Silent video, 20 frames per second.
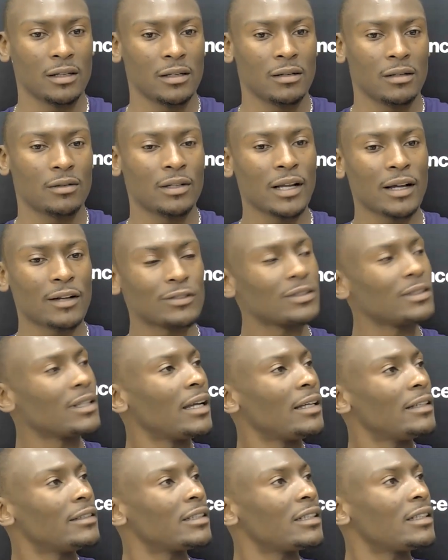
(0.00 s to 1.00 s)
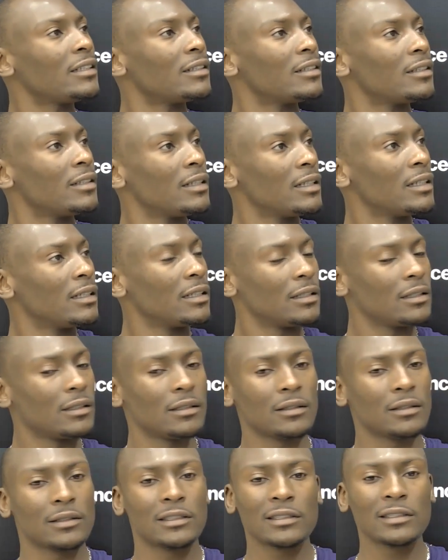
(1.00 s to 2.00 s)
when I was nineteen. You
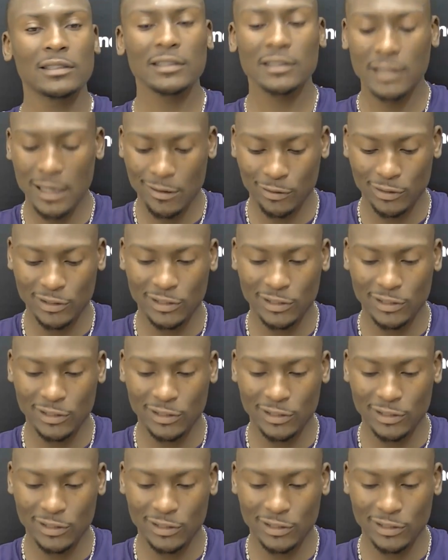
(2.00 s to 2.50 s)
know, this is how we